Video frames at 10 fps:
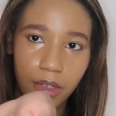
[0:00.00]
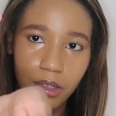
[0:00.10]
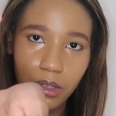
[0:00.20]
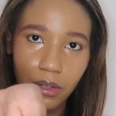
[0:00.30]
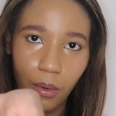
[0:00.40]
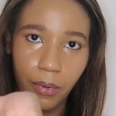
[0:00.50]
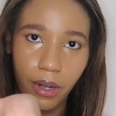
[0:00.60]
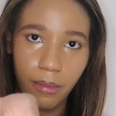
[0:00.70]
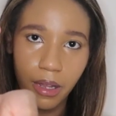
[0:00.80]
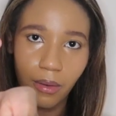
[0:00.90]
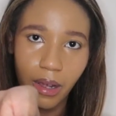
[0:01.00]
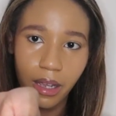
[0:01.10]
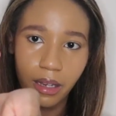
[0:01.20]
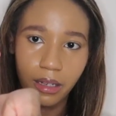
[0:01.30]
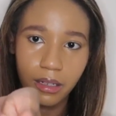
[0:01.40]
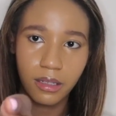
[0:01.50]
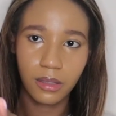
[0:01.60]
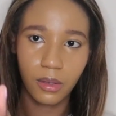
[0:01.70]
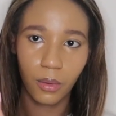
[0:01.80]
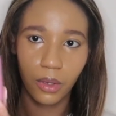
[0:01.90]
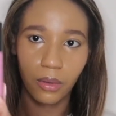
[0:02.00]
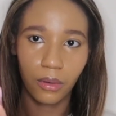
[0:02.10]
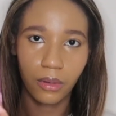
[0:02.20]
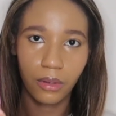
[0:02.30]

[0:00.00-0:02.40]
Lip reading: So pretty, by the way, so cute.